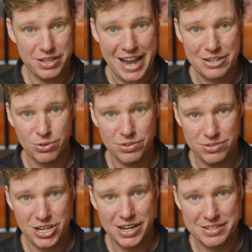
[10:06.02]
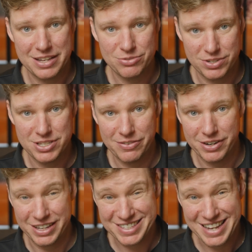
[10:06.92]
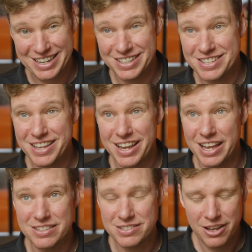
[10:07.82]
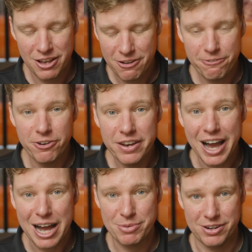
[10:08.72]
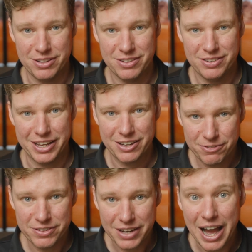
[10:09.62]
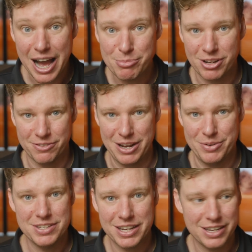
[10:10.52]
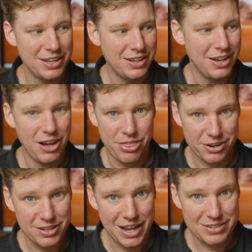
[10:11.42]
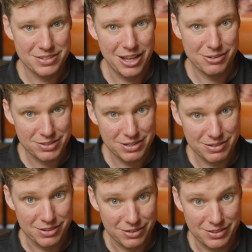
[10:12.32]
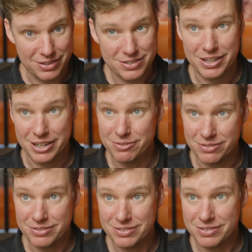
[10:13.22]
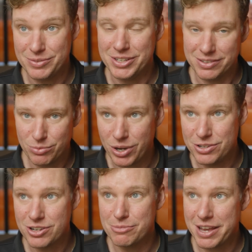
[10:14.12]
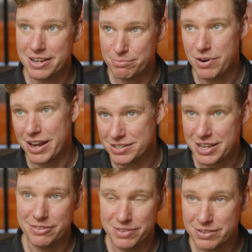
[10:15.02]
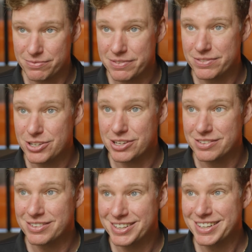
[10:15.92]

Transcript: the actual GNSS receiver inside of this thing is phenomenal, like phenomenal, phenomenal. It's like a $30,000 receiver in this thing. I mean, what you can make products out of. They're, you can